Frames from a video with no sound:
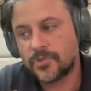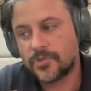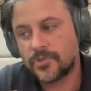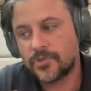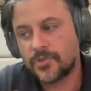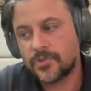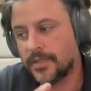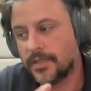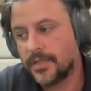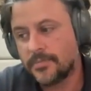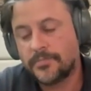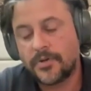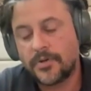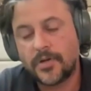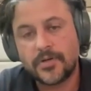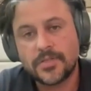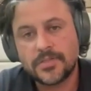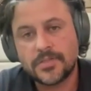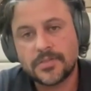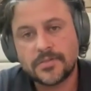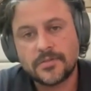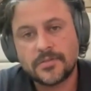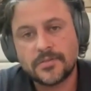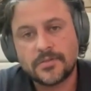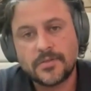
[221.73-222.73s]
tooling
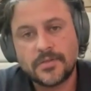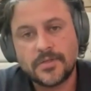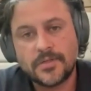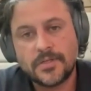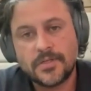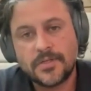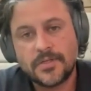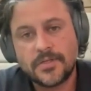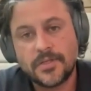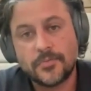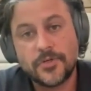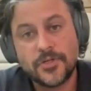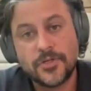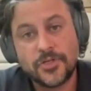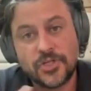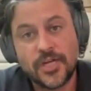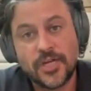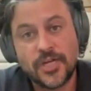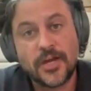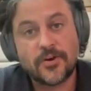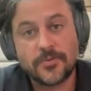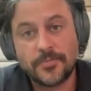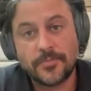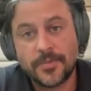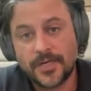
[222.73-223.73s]
components that we
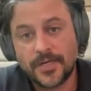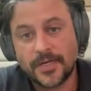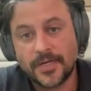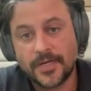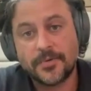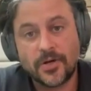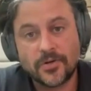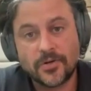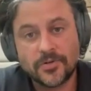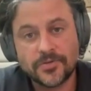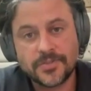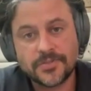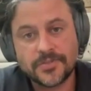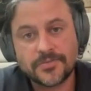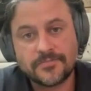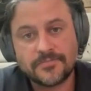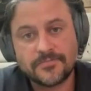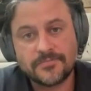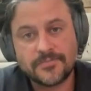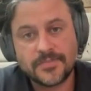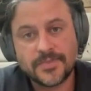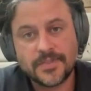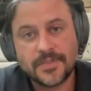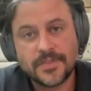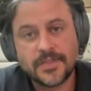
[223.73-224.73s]
share among the molds.
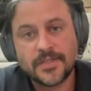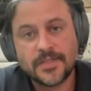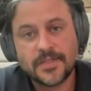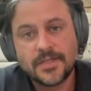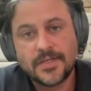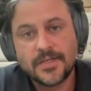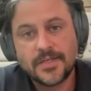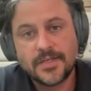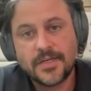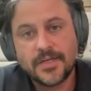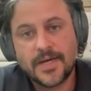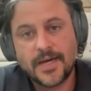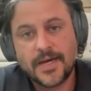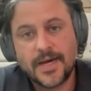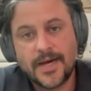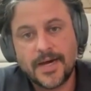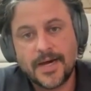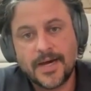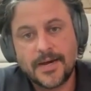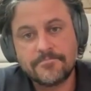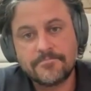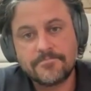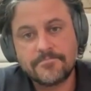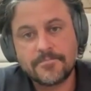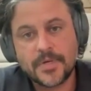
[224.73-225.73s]

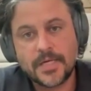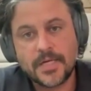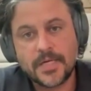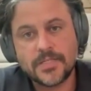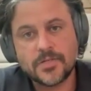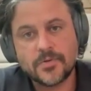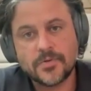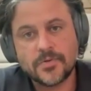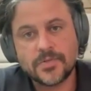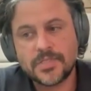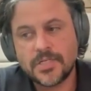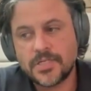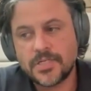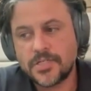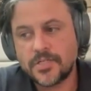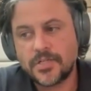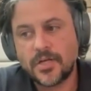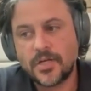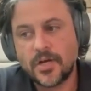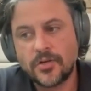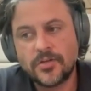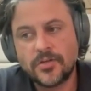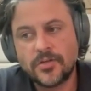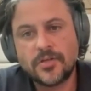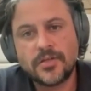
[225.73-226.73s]
And so
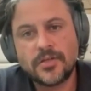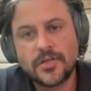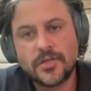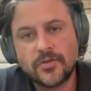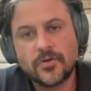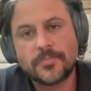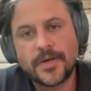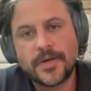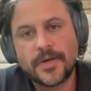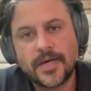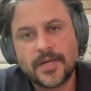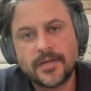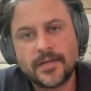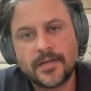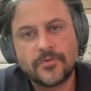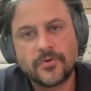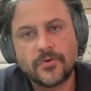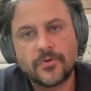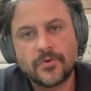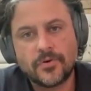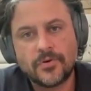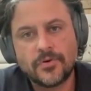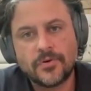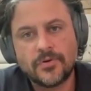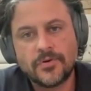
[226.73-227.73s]
essentially the only thing you're paying
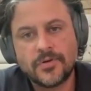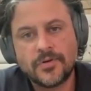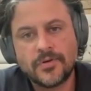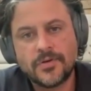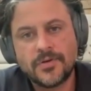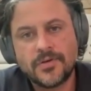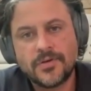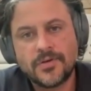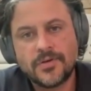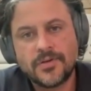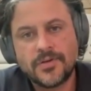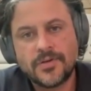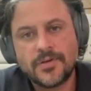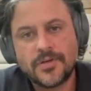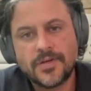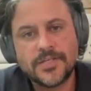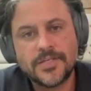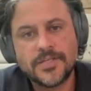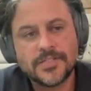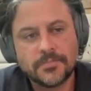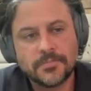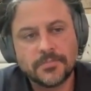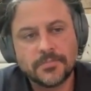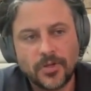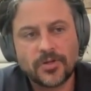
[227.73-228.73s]
for
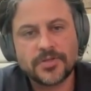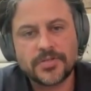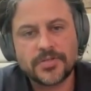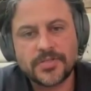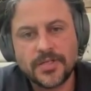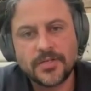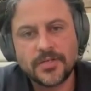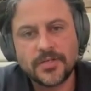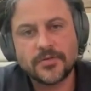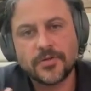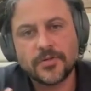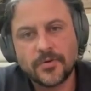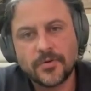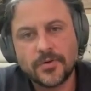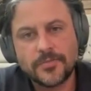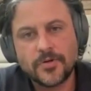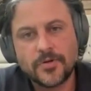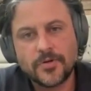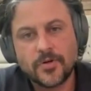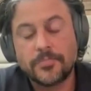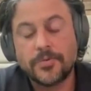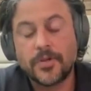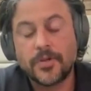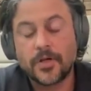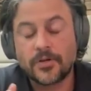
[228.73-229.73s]
is the block of steel
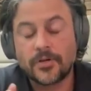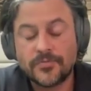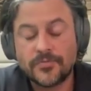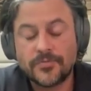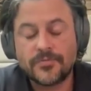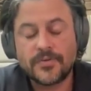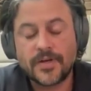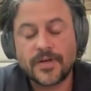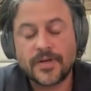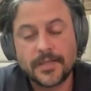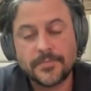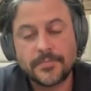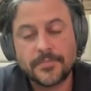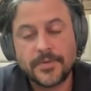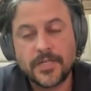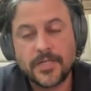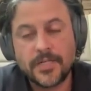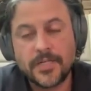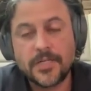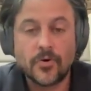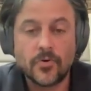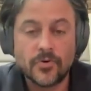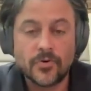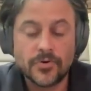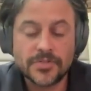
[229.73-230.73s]
or block of
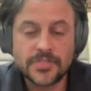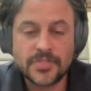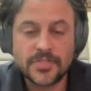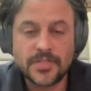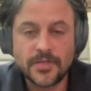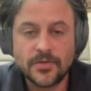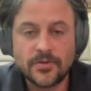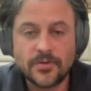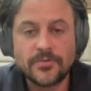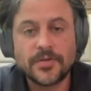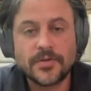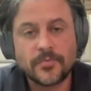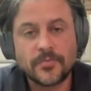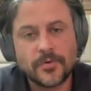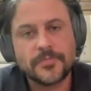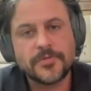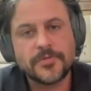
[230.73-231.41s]
aluminium or steel